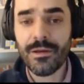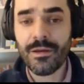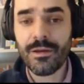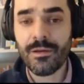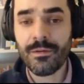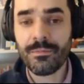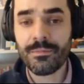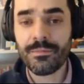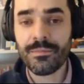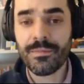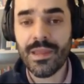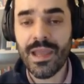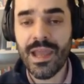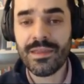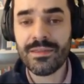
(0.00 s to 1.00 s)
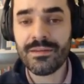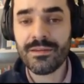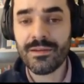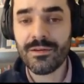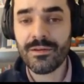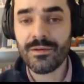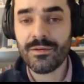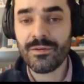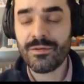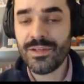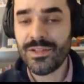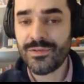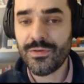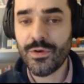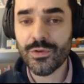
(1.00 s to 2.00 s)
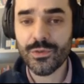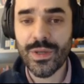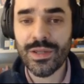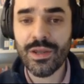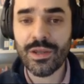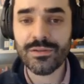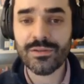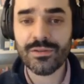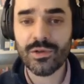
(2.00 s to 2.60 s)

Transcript: And these folks were not